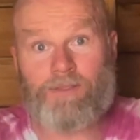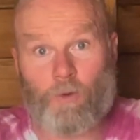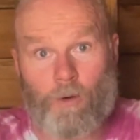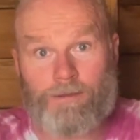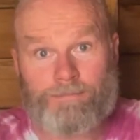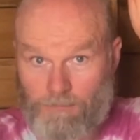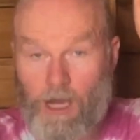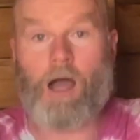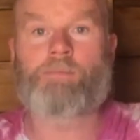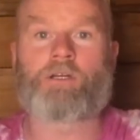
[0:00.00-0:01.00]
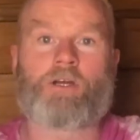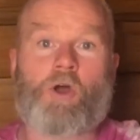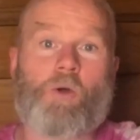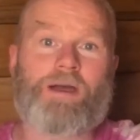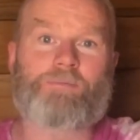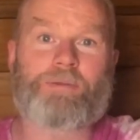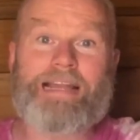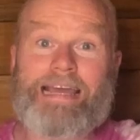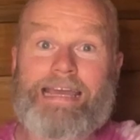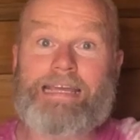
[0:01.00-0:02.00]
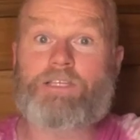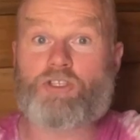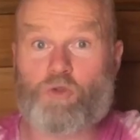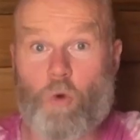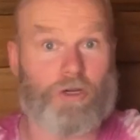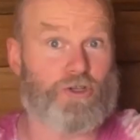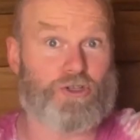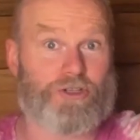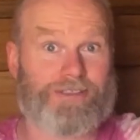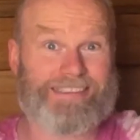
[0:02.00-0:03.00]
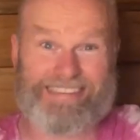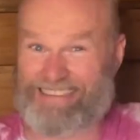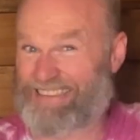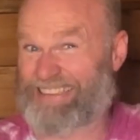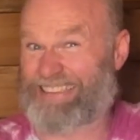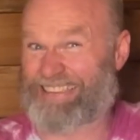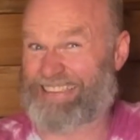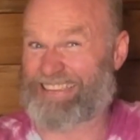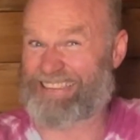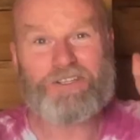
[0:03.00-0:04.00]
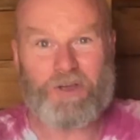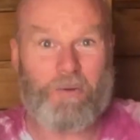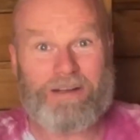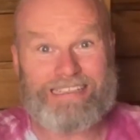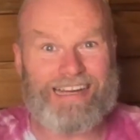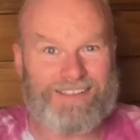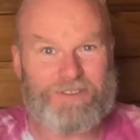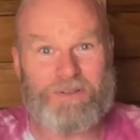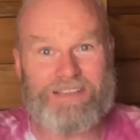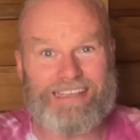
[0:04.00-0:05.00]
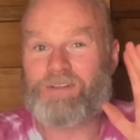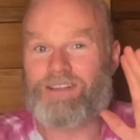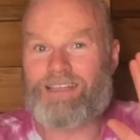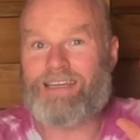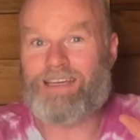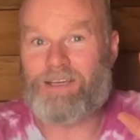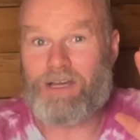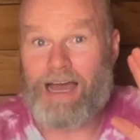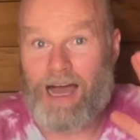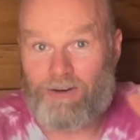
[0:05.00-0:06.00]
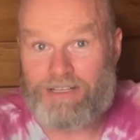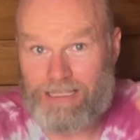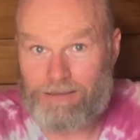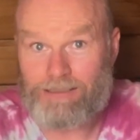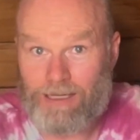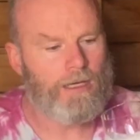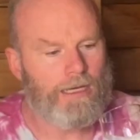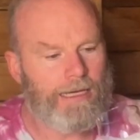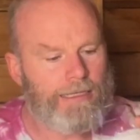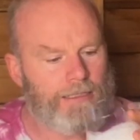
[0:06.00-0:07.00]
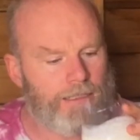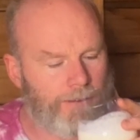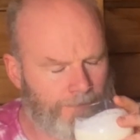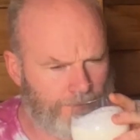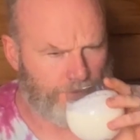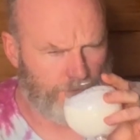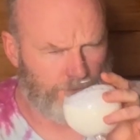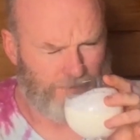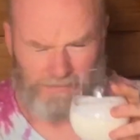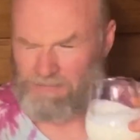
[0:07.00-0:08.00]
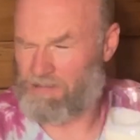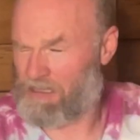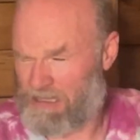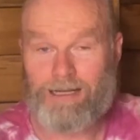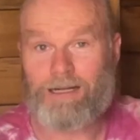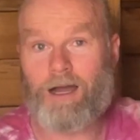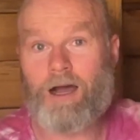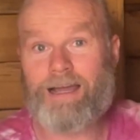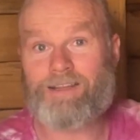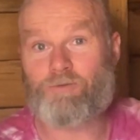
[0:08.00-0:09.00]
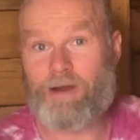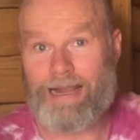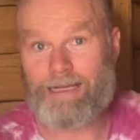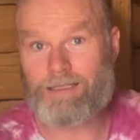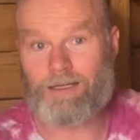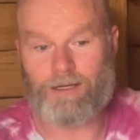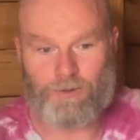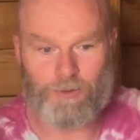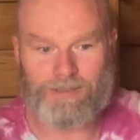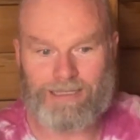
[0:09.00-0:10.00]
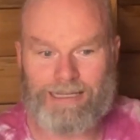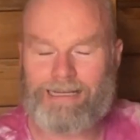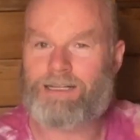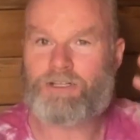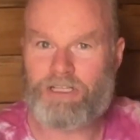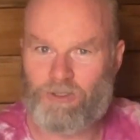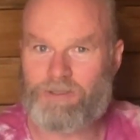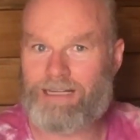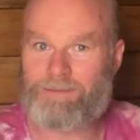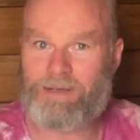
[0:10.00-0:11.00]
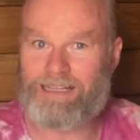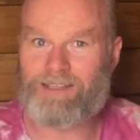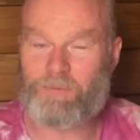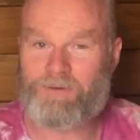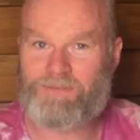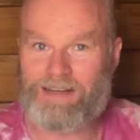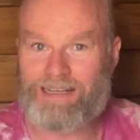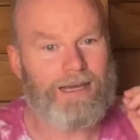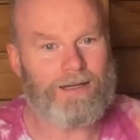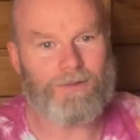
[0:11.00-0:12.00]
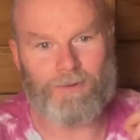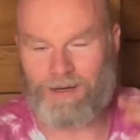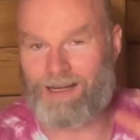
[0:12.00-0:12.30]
thought, I'm gonna go and play squash. So I went down to the RSL club and I hired the racket and I talked to the lady and she looked at me a little bit funny and I thought, ah,